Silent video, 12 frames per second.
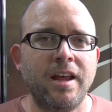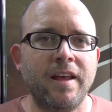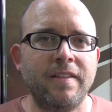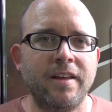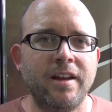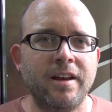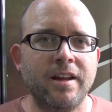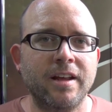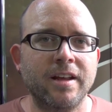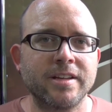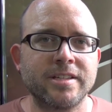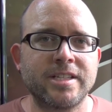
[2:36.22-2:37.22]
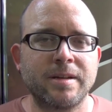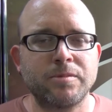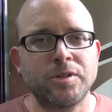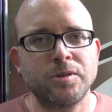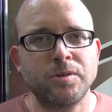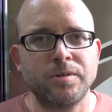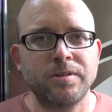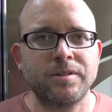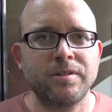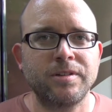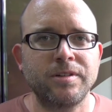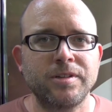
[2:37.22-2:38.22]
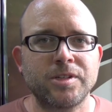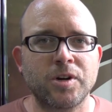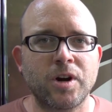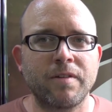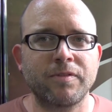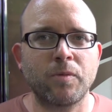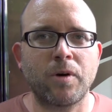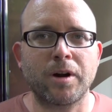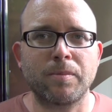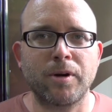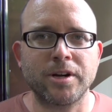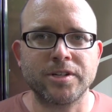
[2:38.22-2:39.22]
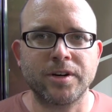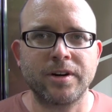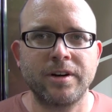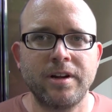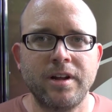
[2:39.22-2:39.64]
And then step 2, turn off the water pressure.